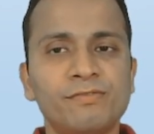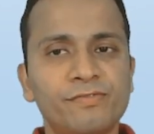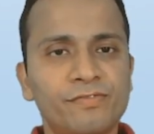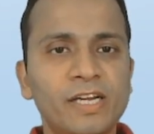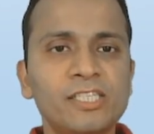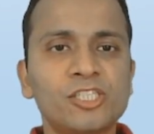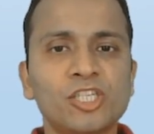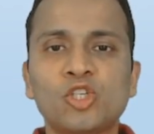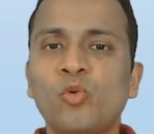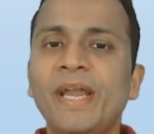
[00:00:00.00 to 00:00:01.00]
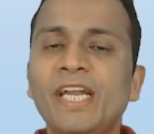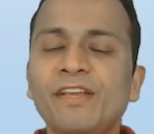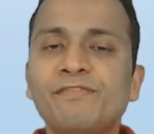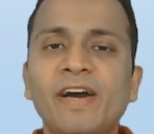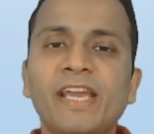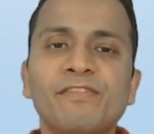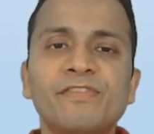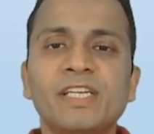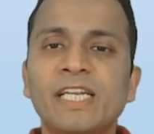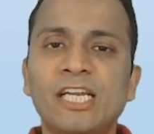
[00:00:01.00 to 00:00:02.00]
first 25
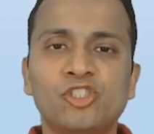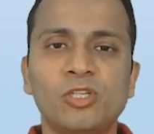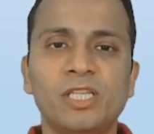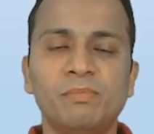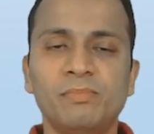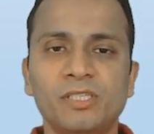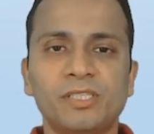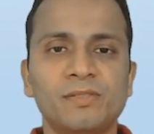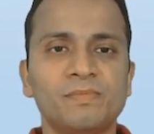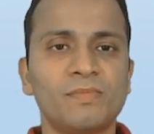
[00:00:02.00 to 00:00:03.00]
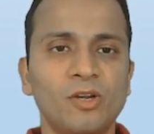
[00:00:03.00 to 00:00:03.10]
natural numbers.